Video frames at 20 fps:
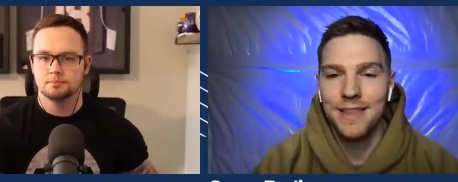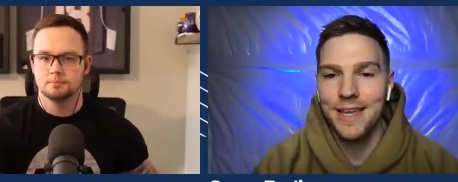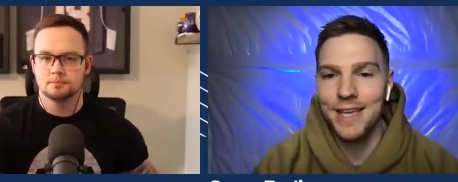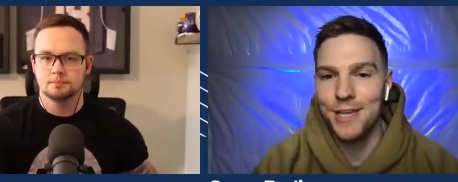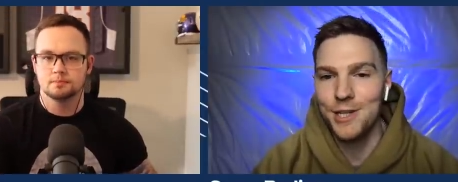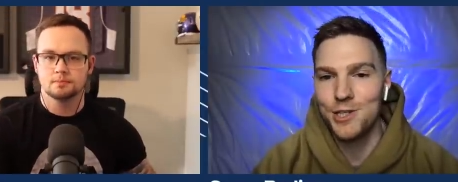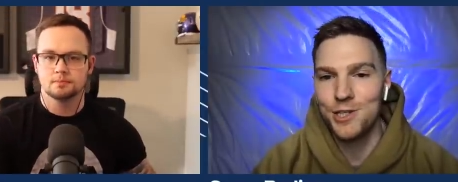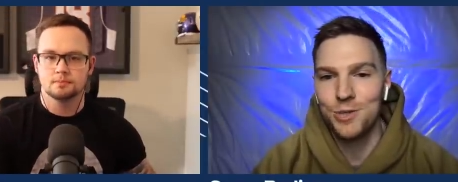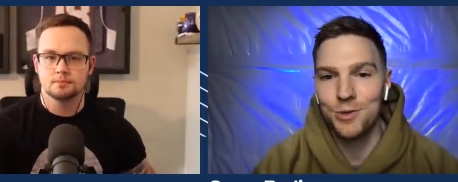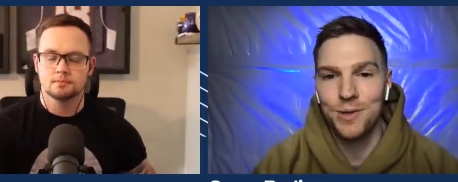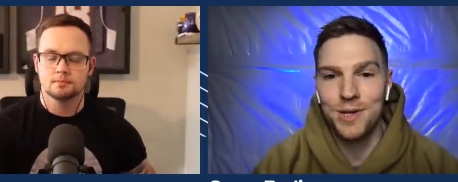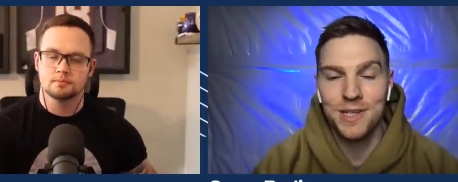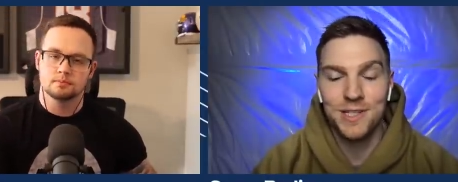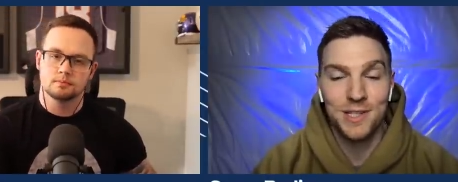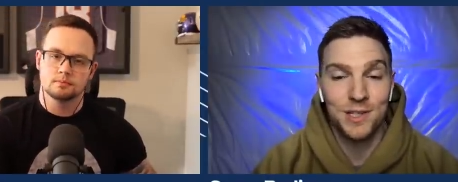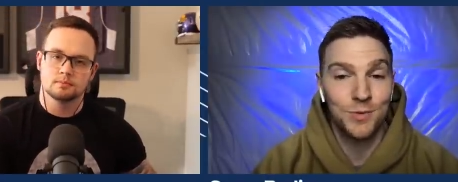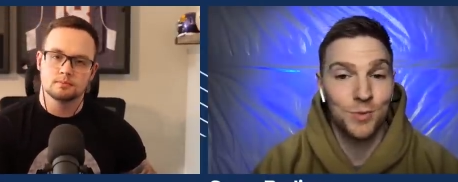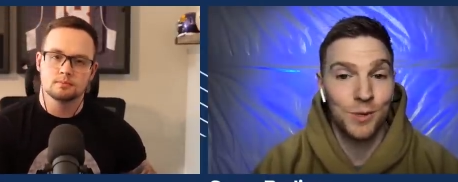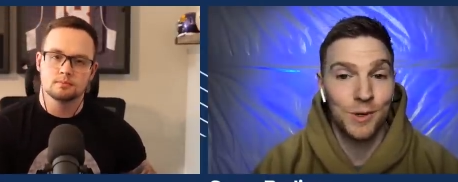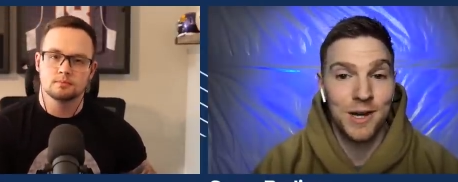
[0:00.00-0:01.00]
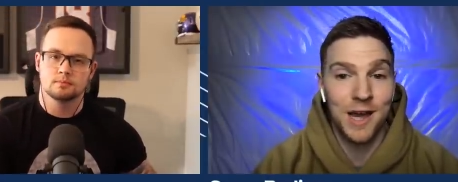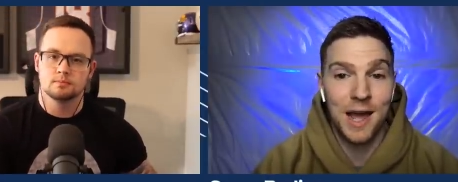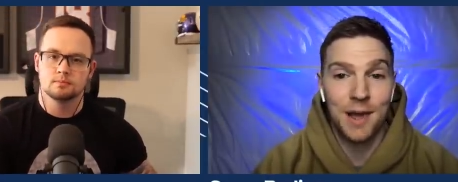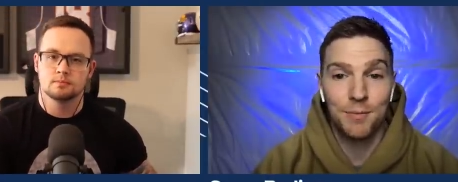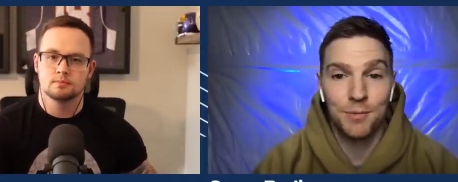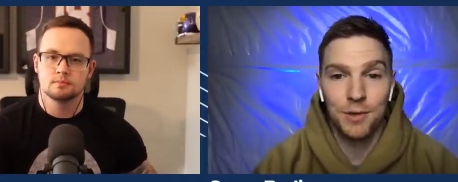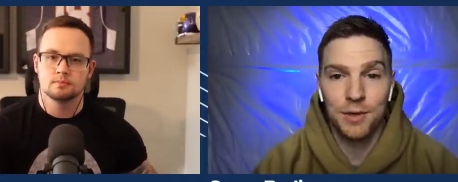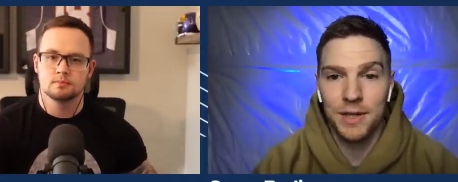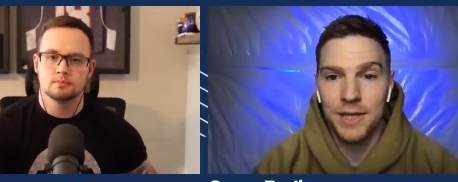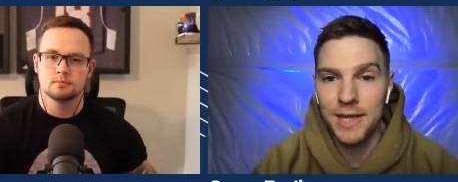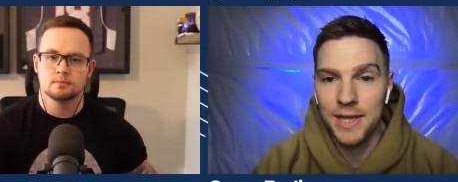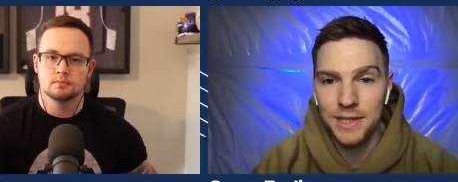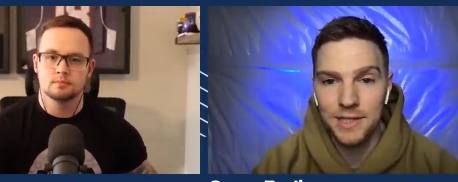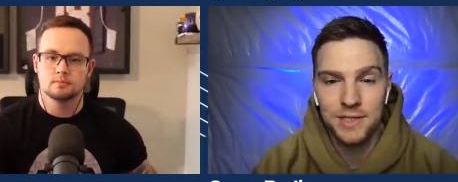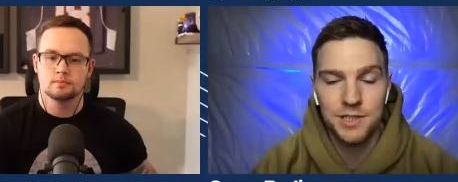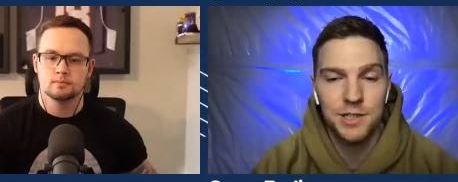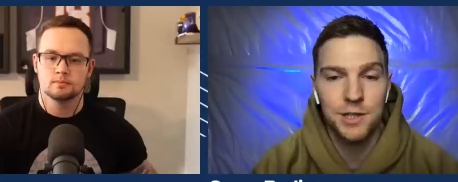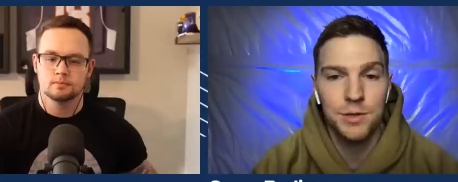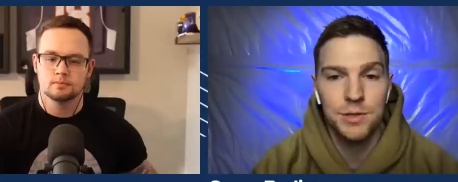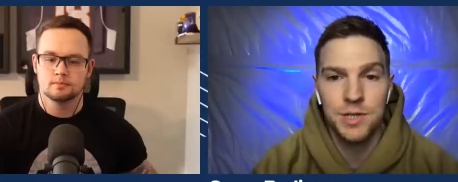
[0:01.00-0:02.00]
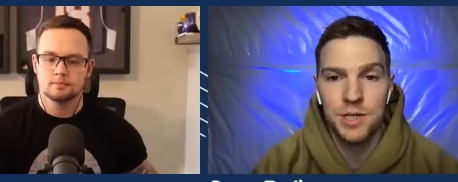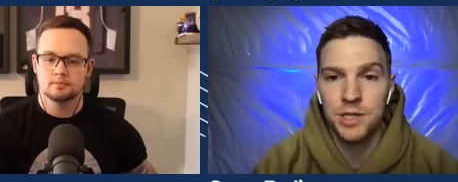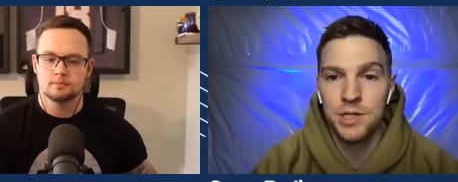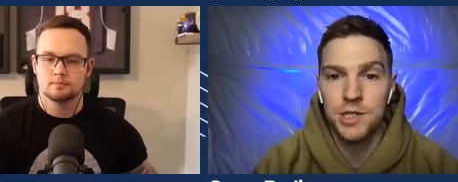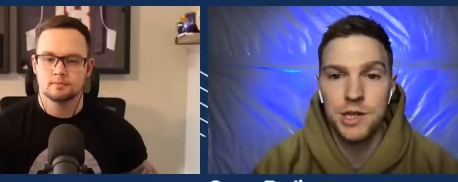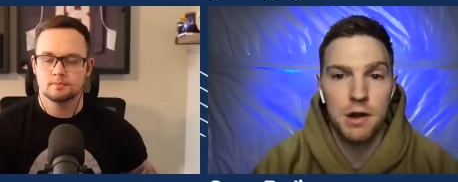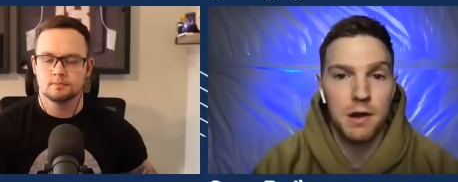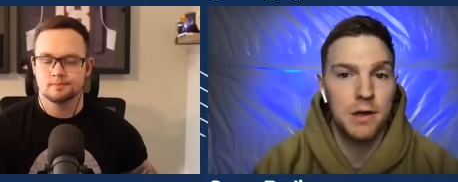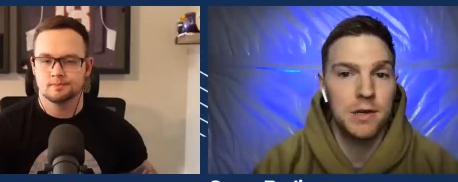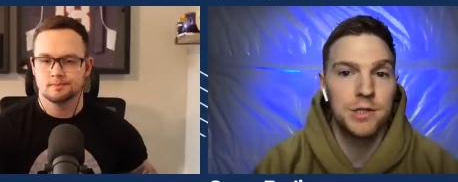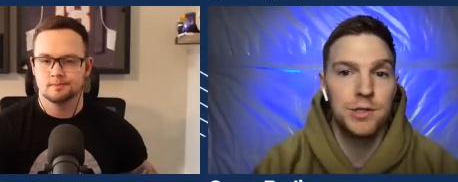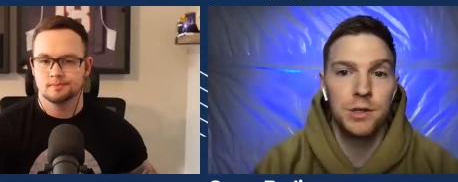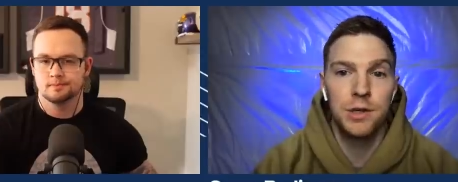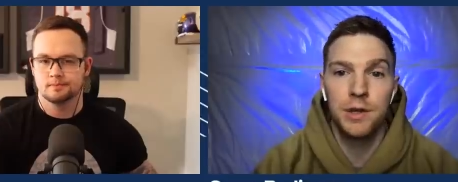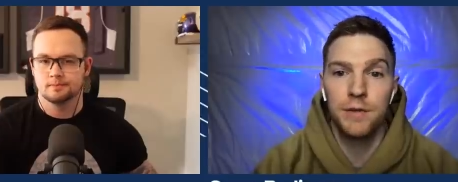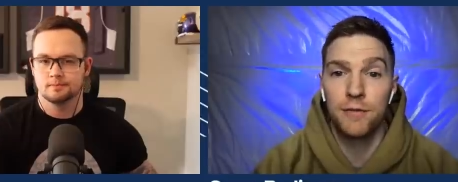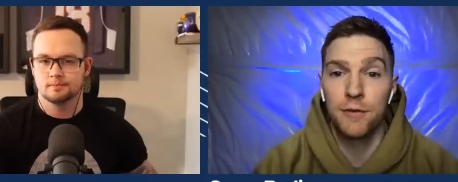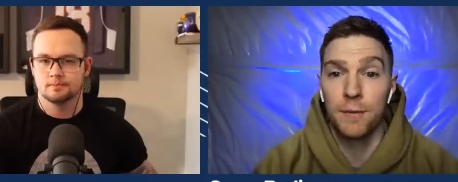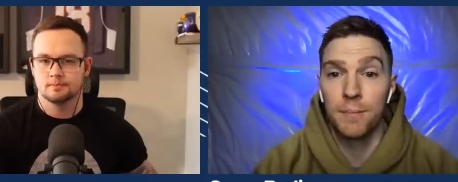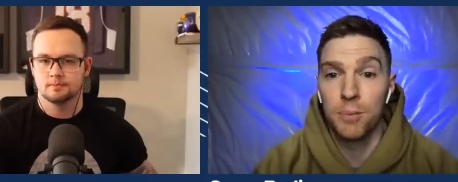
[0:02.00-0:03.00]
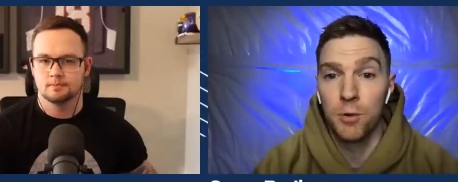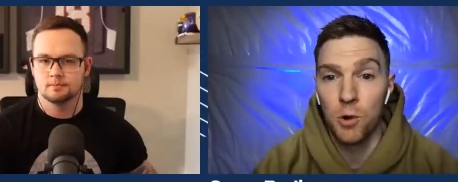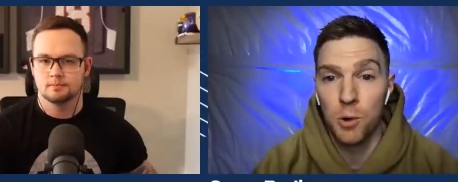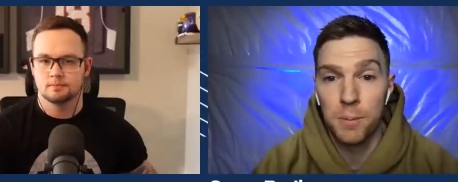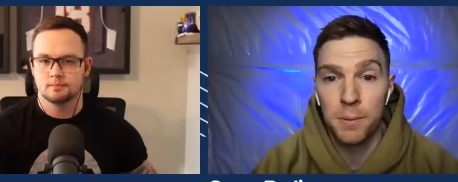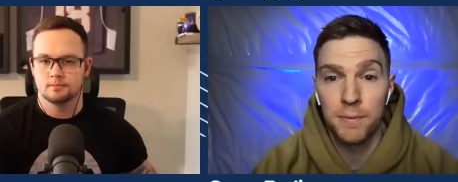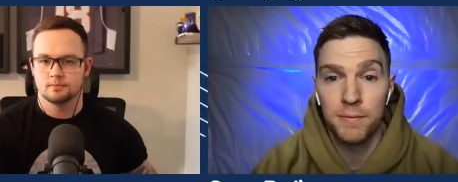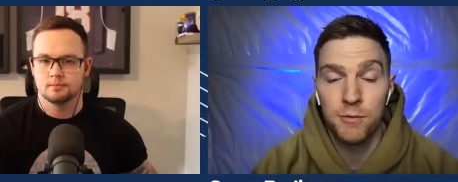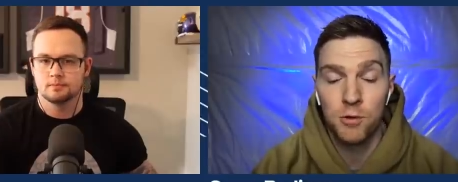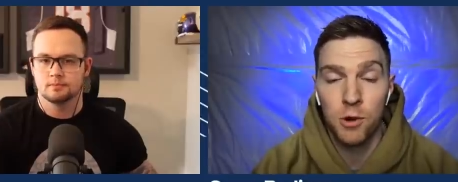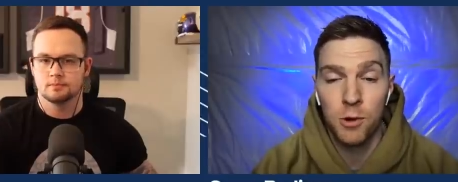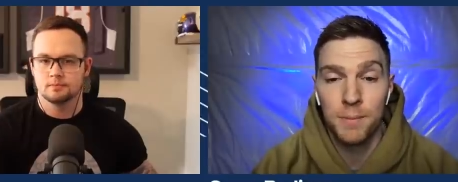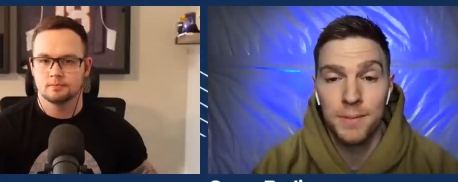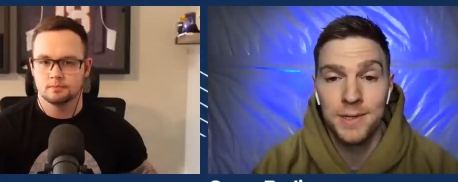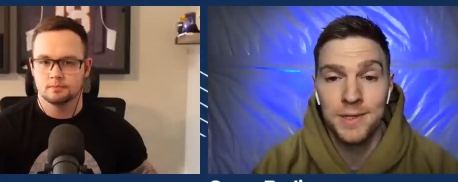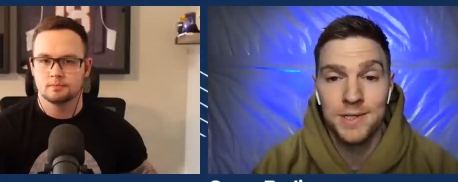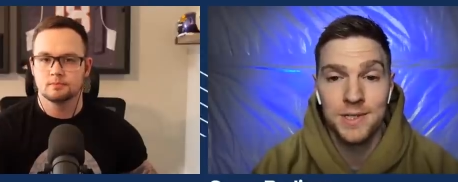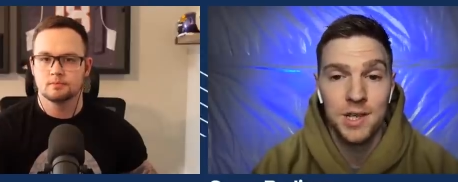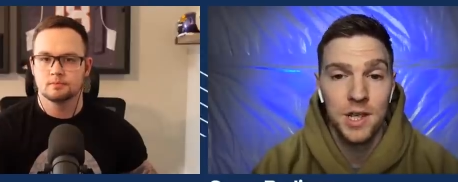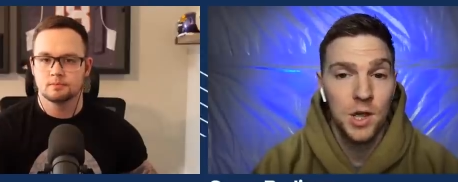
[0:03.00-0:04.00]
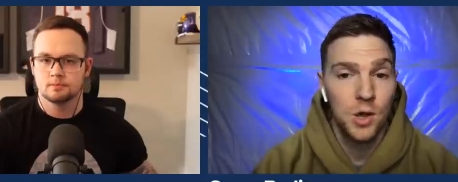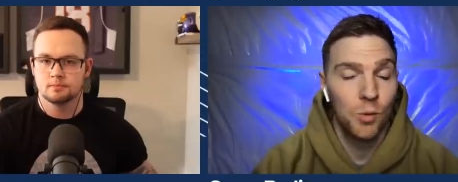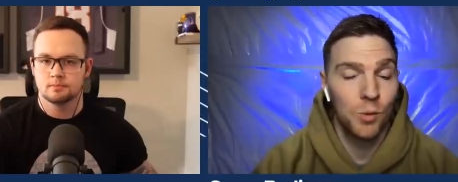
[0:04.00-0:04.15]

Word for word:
Speaker 1: The issue is, is we're not really excusing Jerry Jeudy for poor performance.